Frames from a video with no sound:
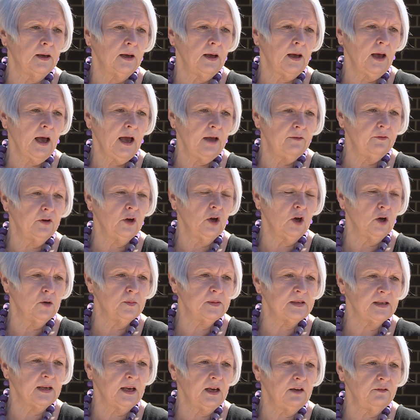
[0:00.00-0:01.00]
Haven Home
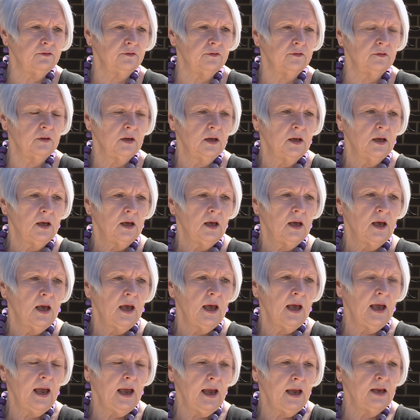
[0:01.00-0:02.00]
Safe,
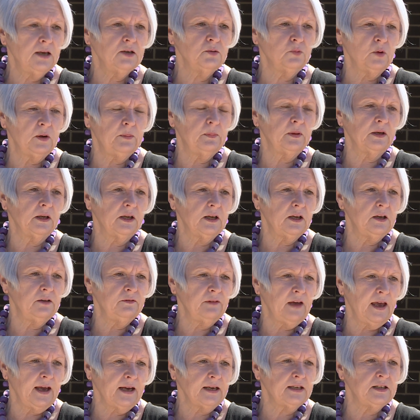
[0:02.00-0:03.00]
and we
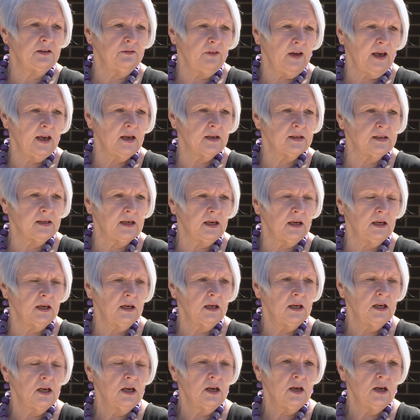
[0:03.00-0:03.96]
believe active housing,